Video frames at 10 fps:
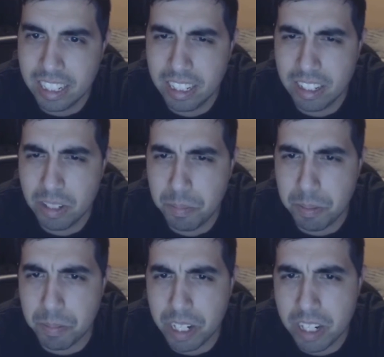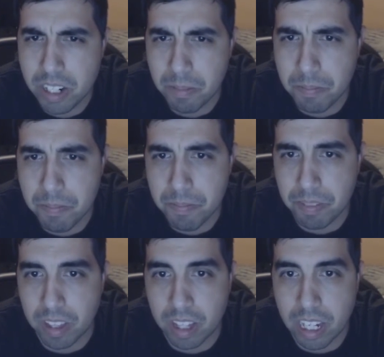Isn't this a bit much?
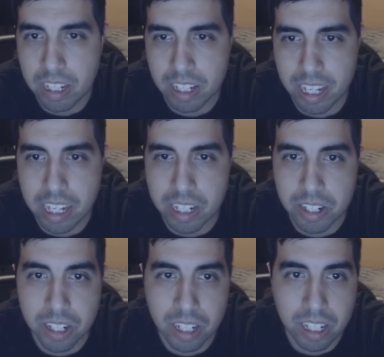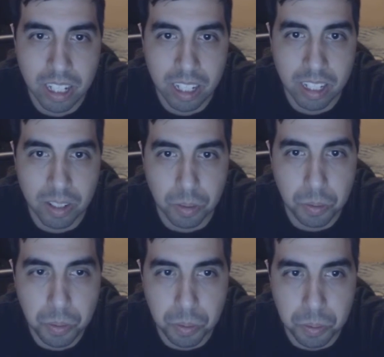Nice catch.
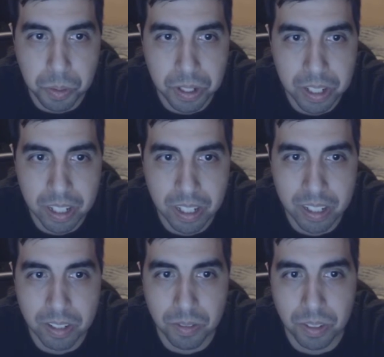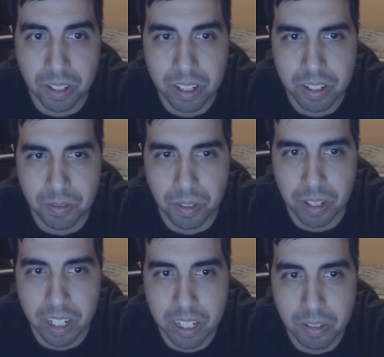Ooh, this is re this is a
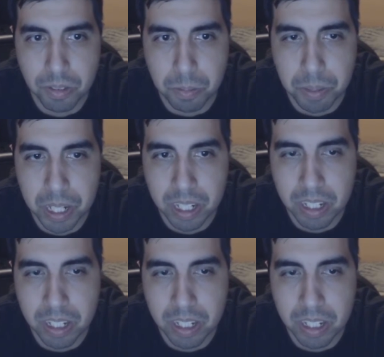really nice group.